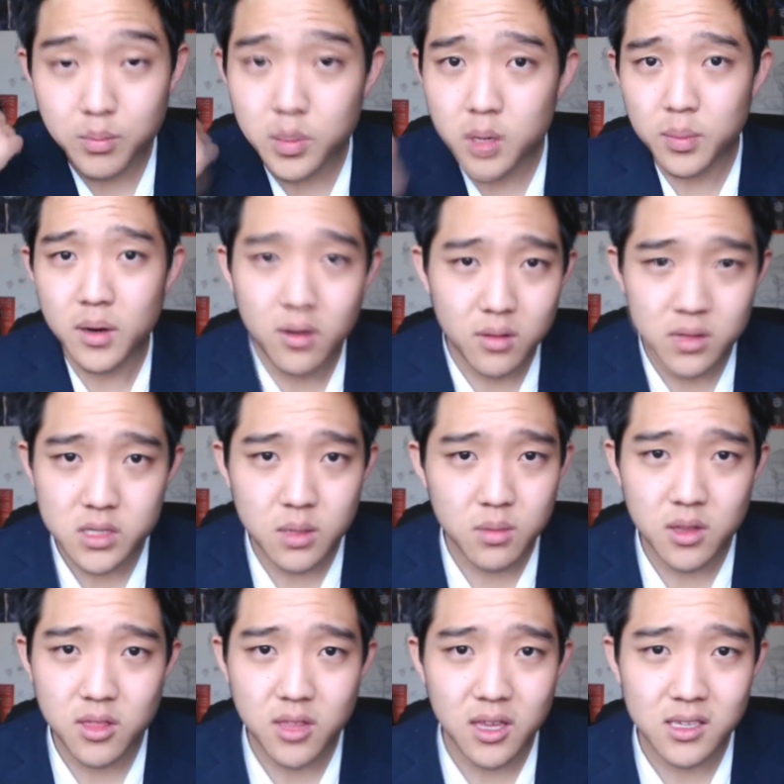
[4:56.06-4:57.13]
but apparently some
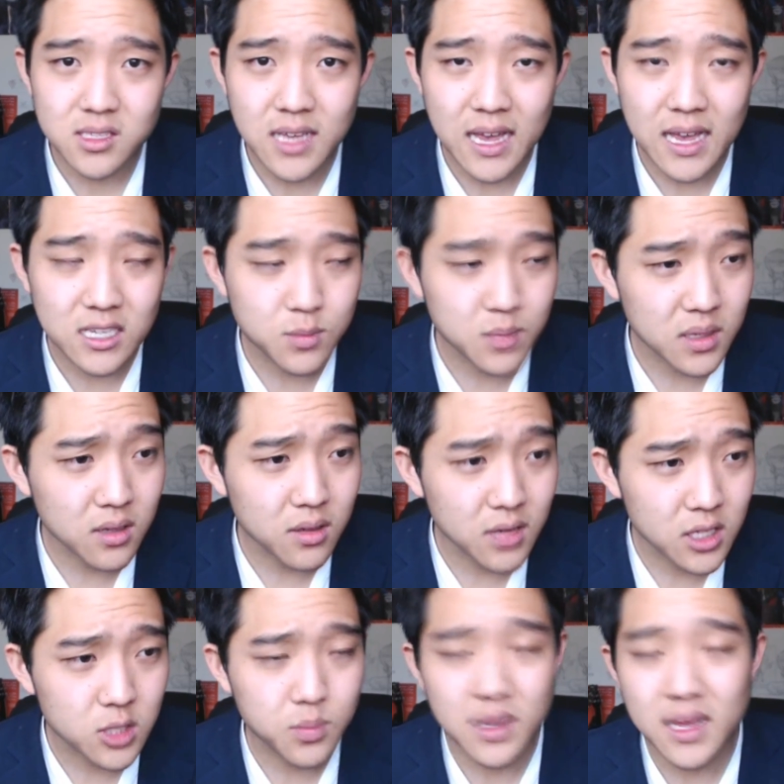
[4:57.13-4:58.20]
of the things has been
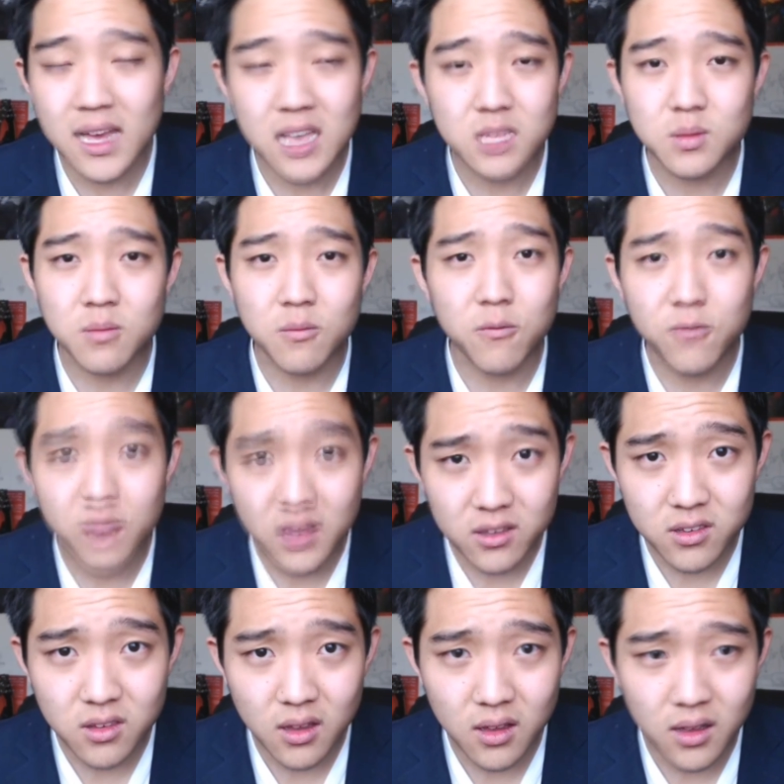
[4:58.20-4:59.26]
glitched but has been
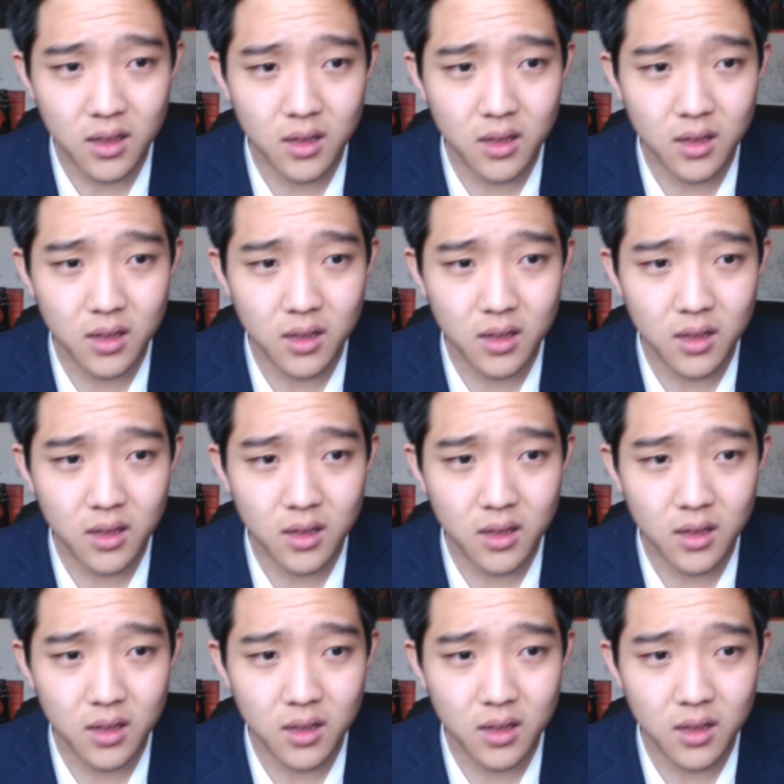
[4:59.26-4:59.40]
fixed.